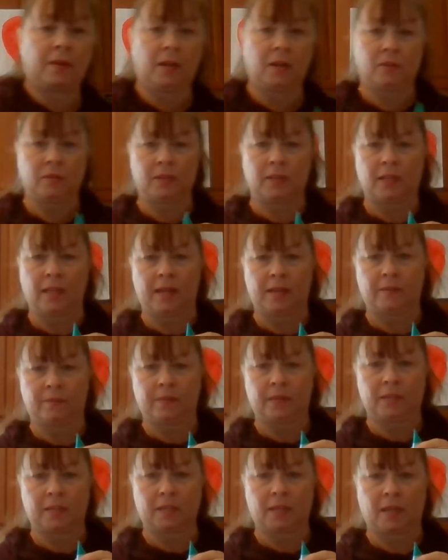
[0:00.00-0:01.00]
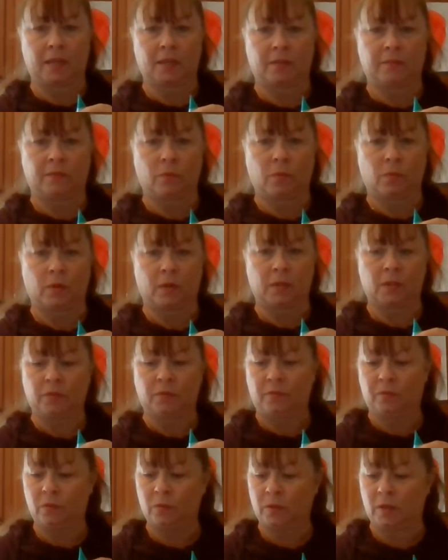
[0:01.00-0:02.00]
I use a lot of this kind of orange
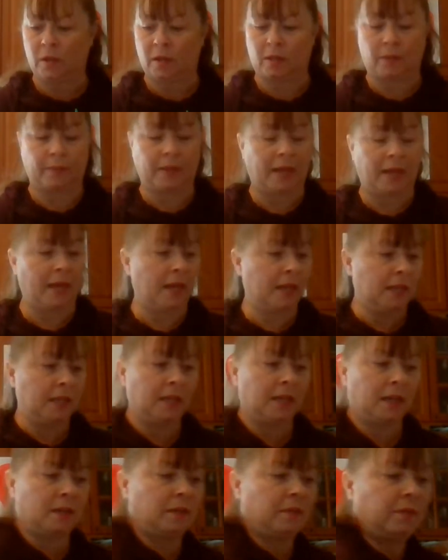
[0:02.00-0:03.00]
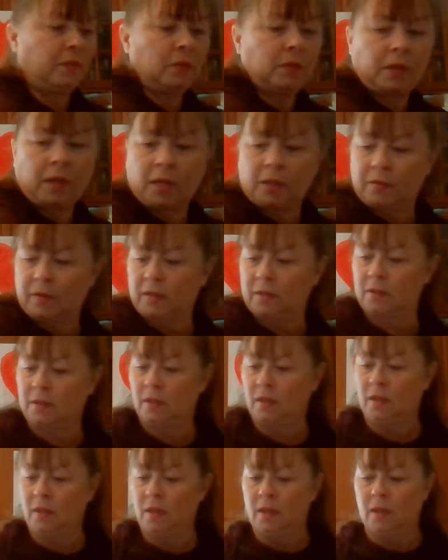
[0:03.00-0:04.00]
food coloring, but any kind of food coloring
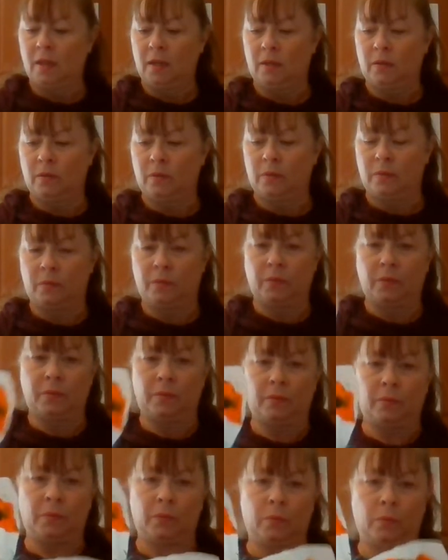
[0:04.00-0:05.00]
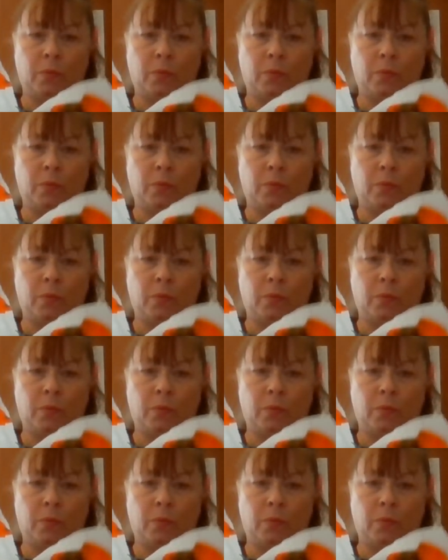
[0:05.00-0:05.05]
would